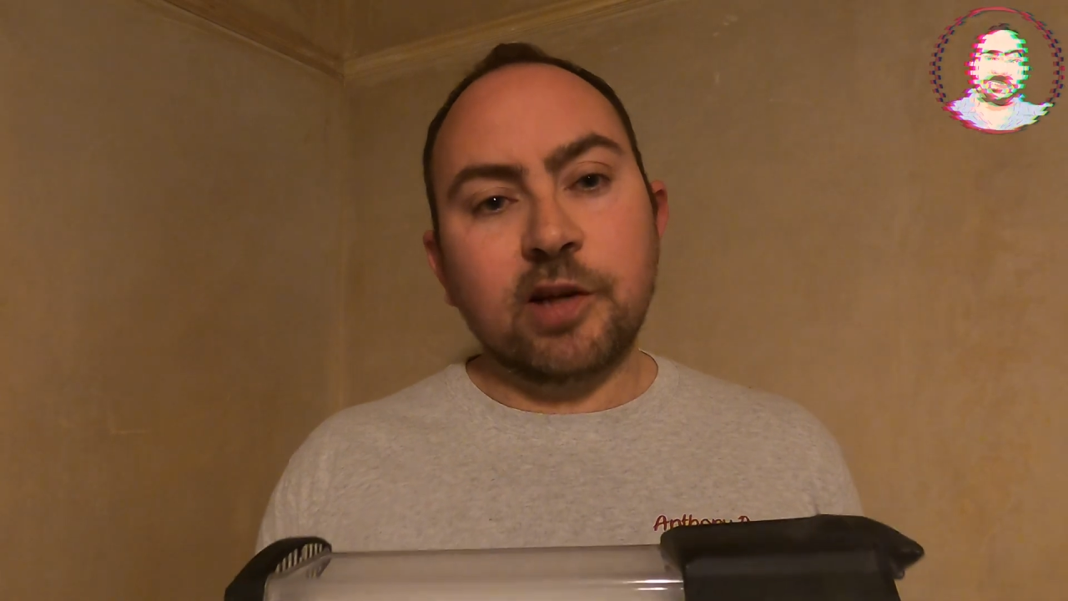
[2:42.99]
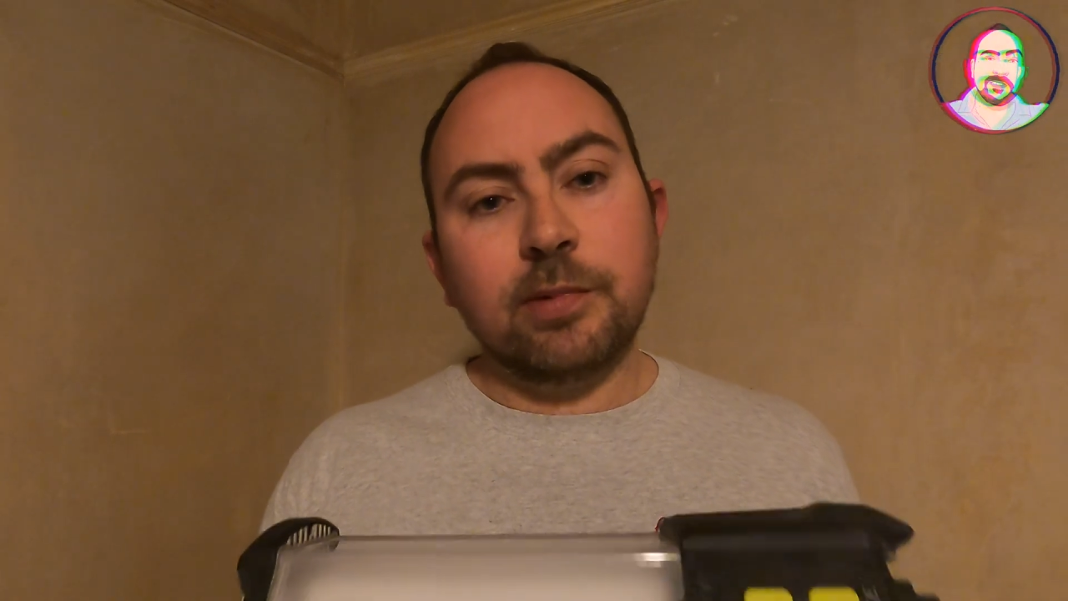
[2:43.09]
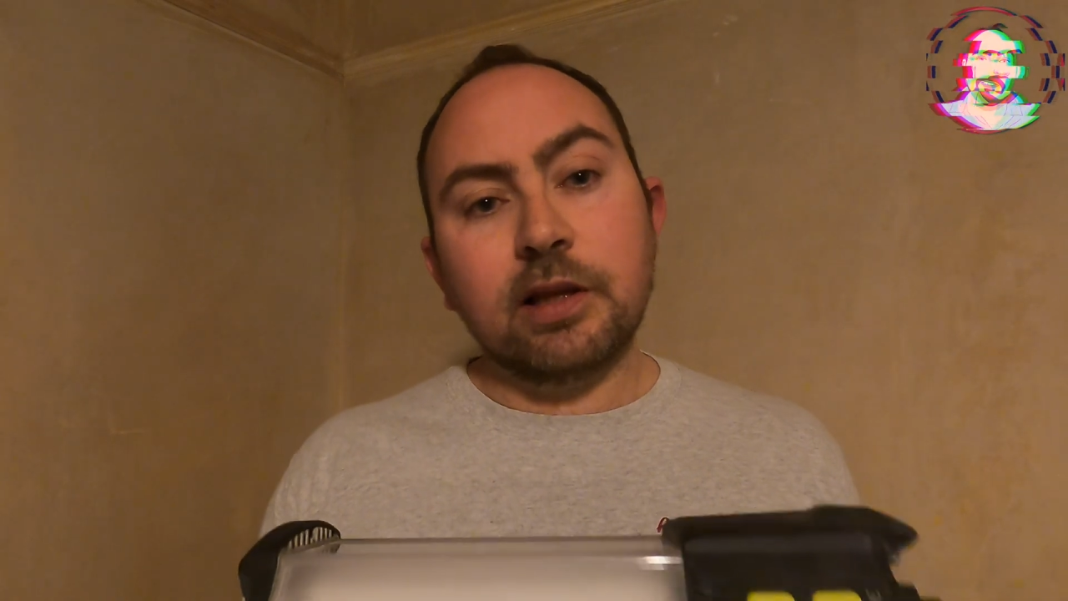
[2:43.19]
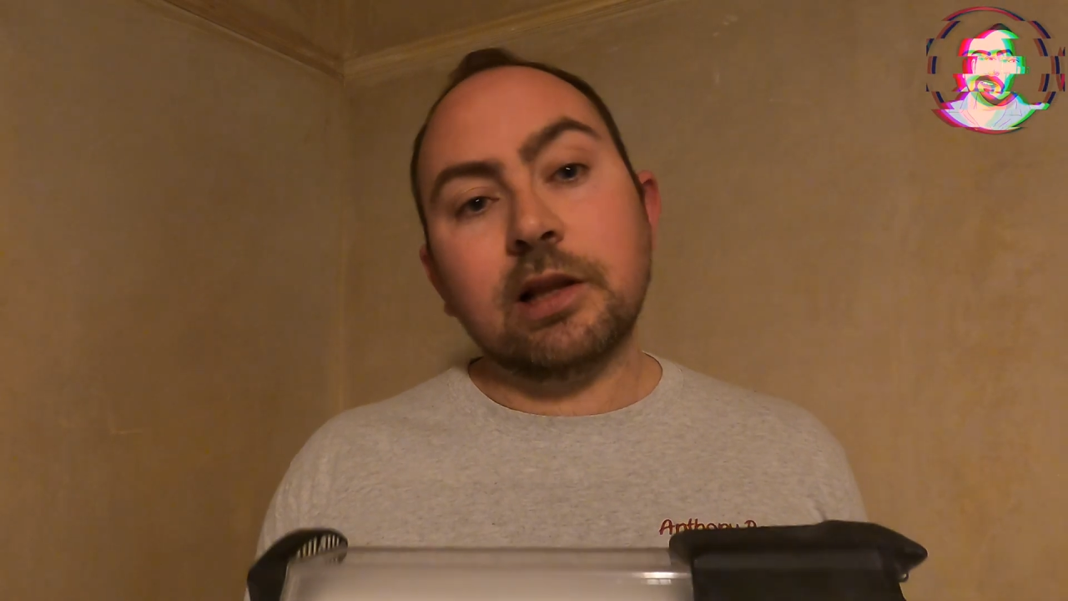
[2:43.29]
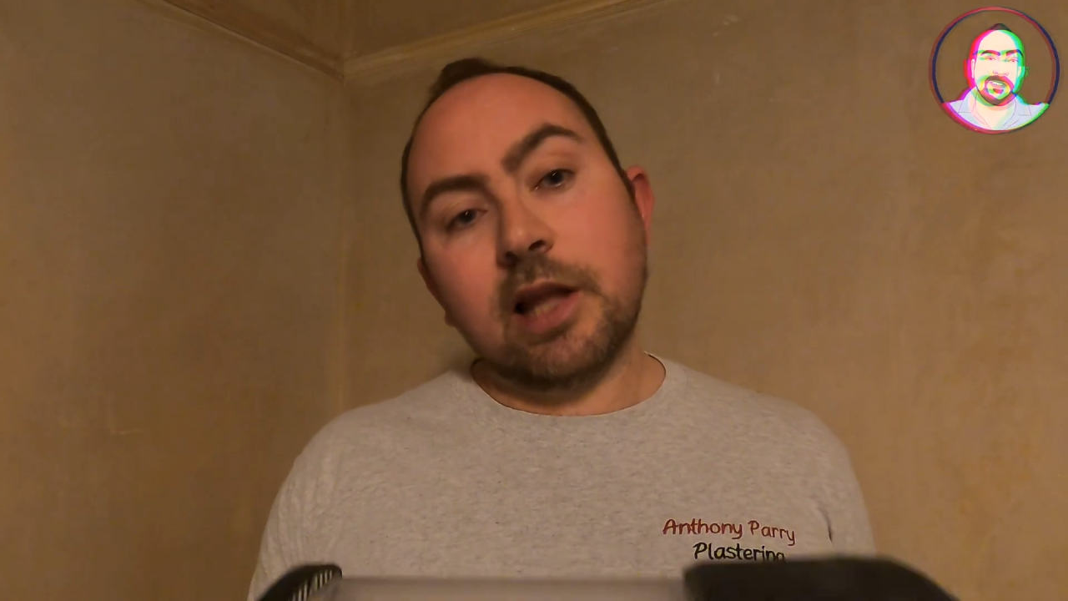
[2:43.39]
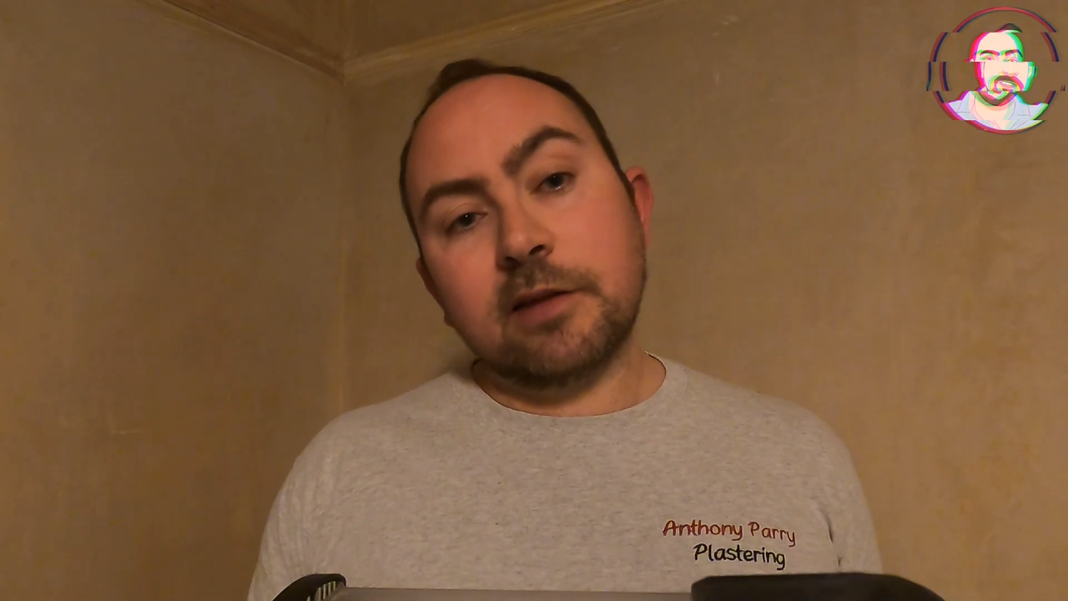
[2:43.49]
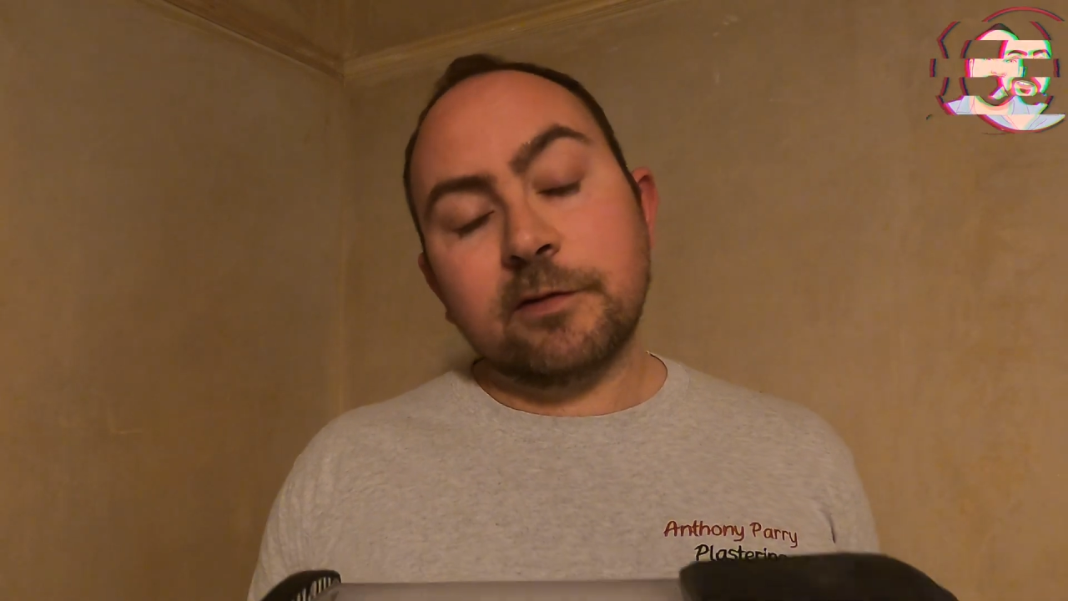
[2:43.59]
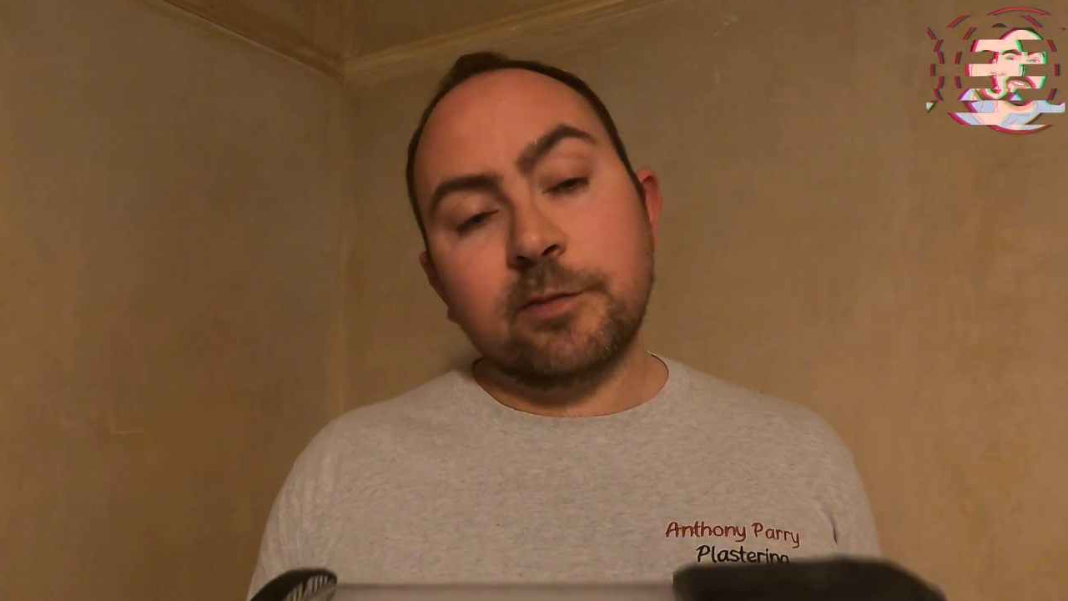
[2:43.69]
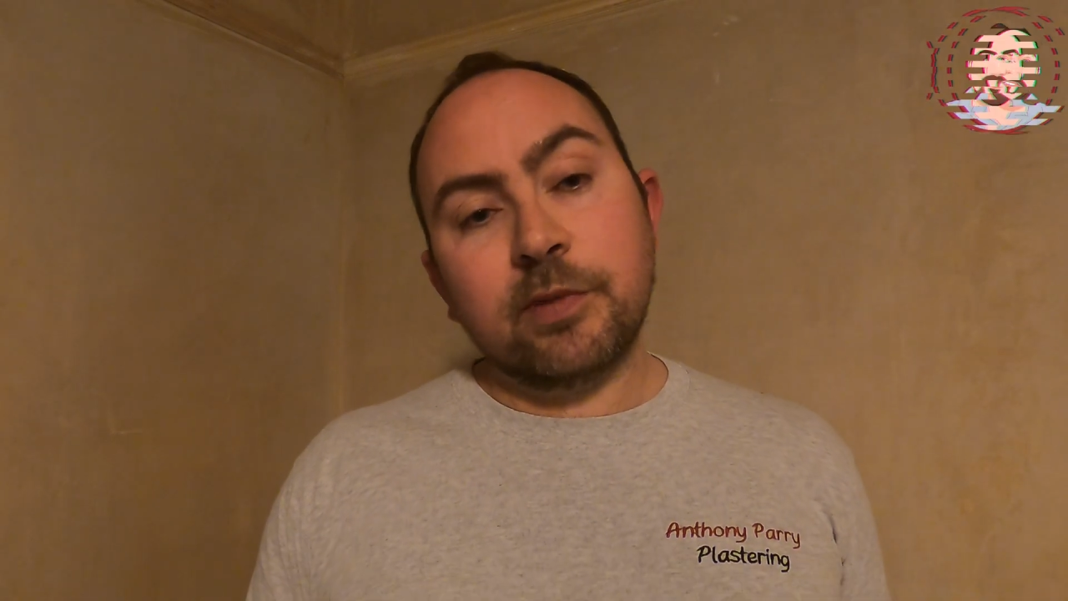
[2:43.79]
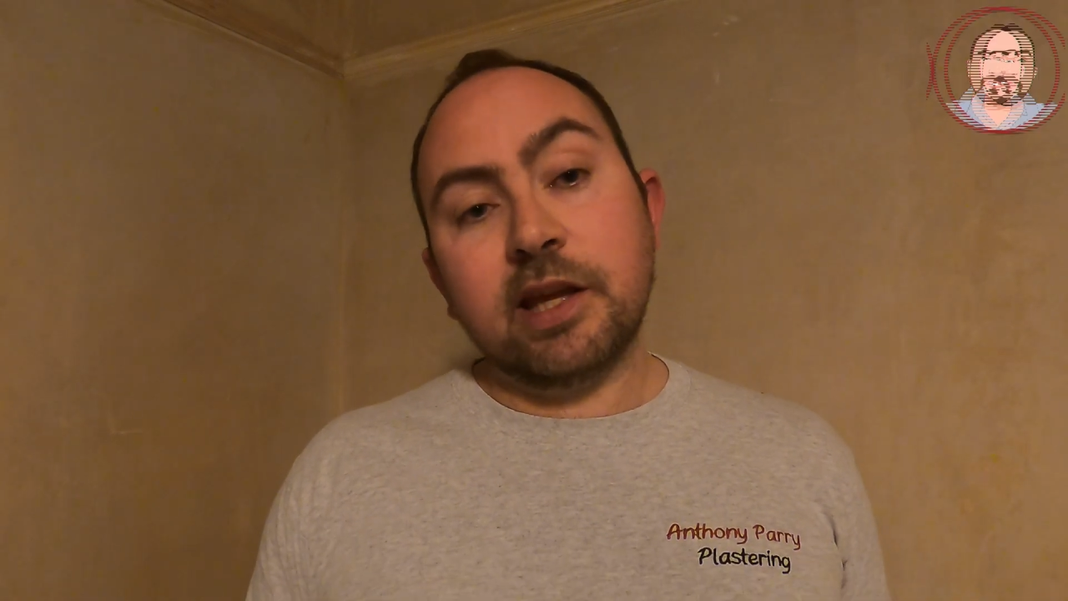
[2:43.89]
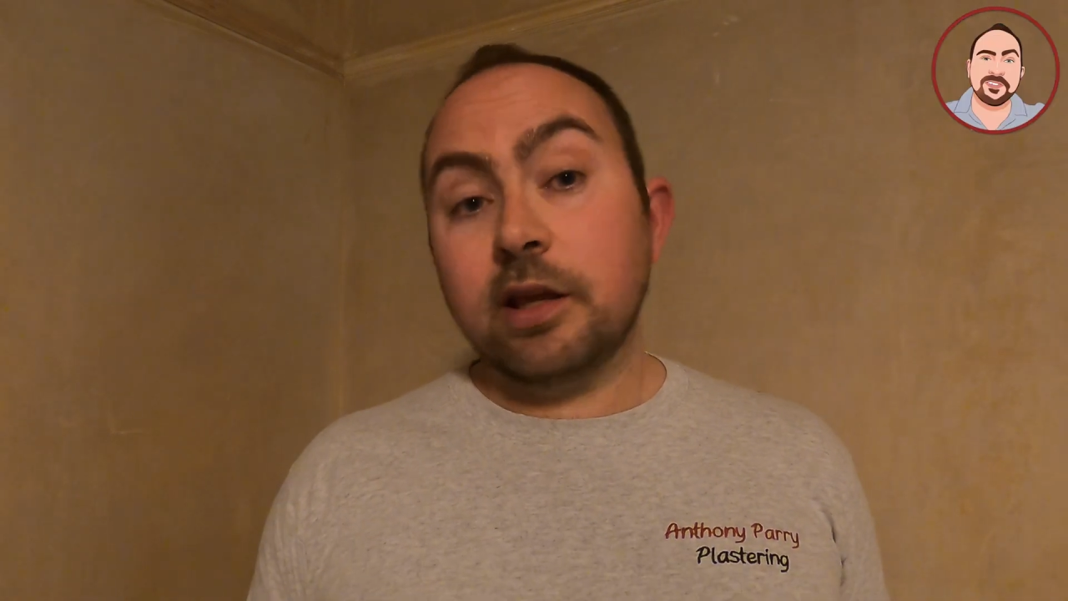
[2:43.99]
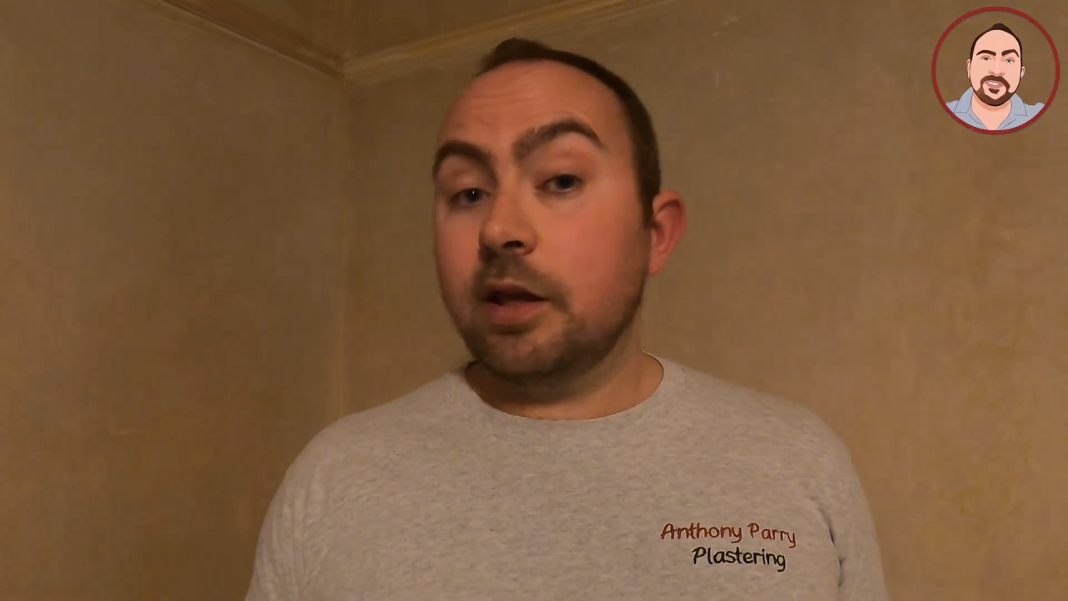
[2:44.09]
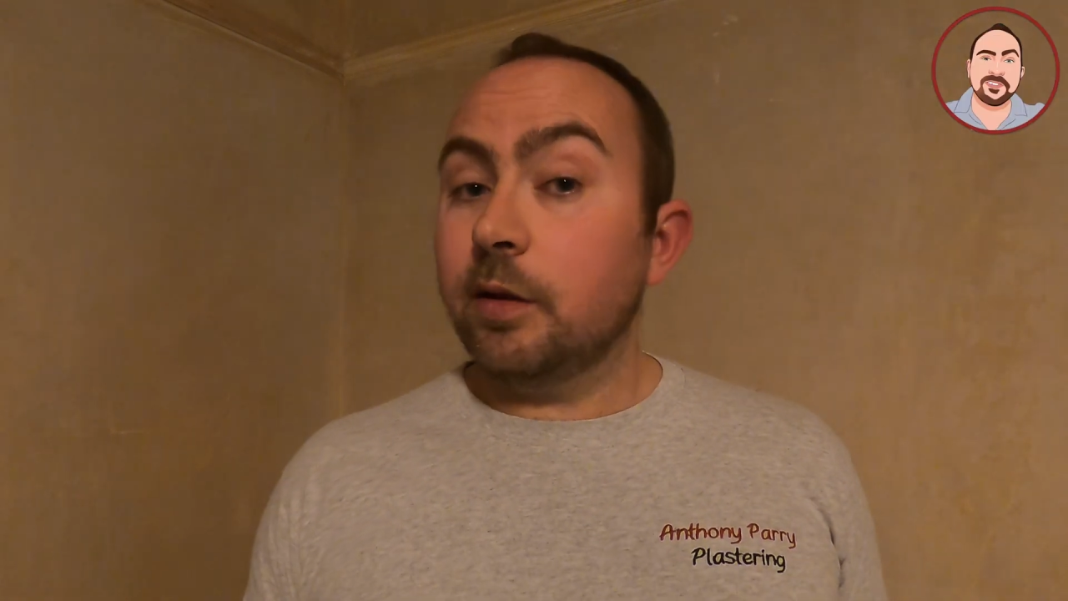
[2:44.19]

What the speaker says: to be the light for me,